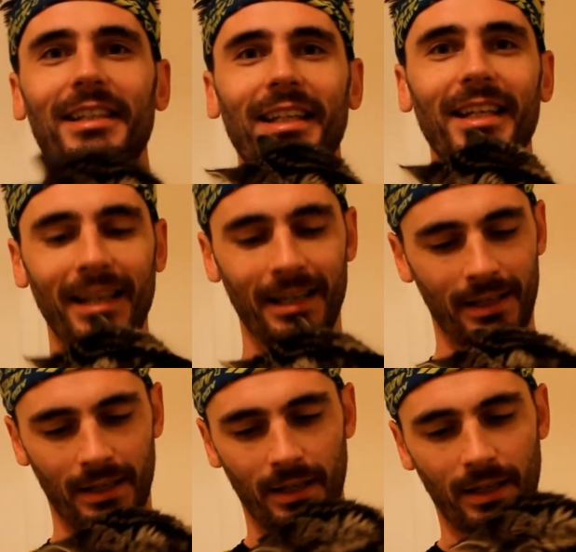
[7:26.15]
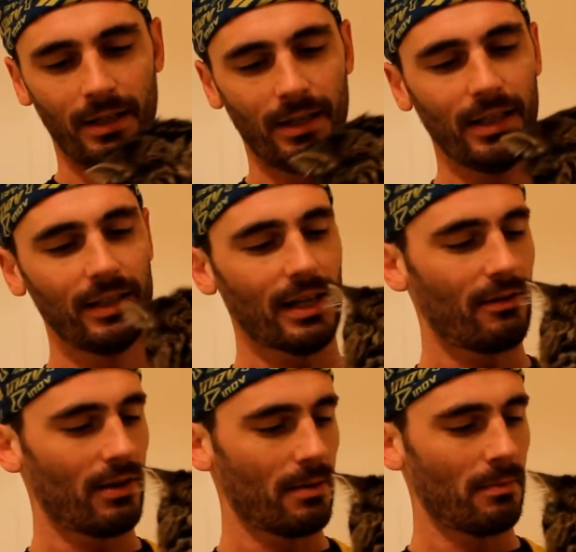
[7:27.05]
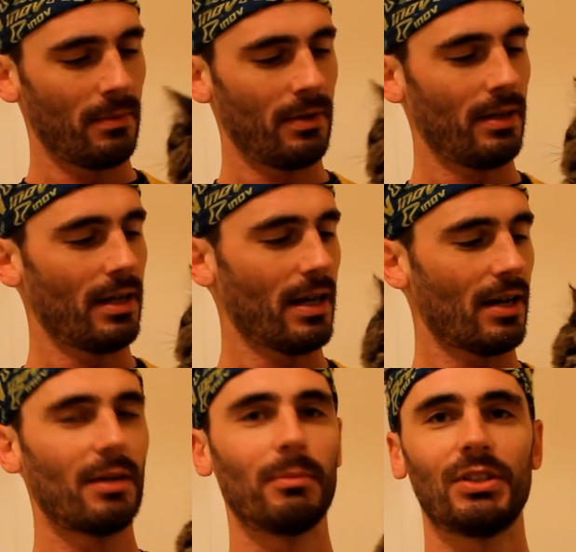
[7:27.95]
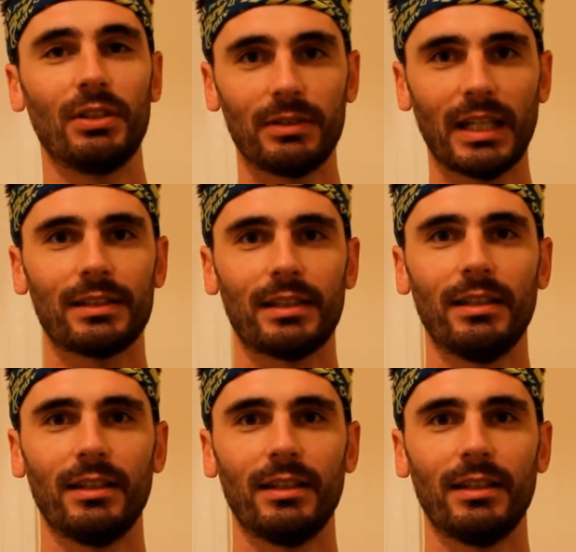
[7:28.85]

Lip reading: Ziggy. He's our number 2 tester.